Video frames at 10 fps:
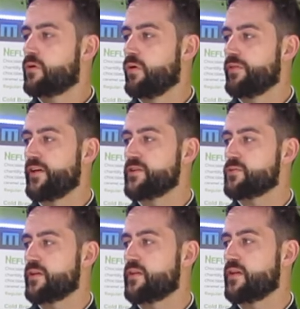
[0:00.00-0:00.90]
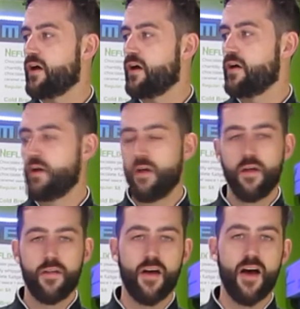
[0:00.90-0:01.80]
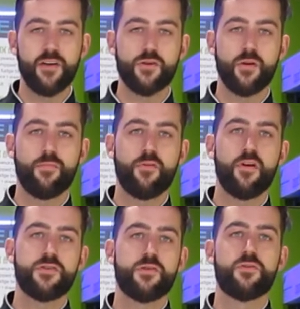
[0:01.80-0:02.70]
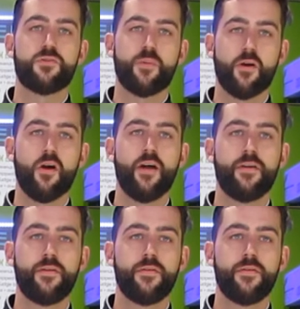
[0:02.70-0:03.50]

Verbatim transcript: cool things with the ice cream for us, so it's been great.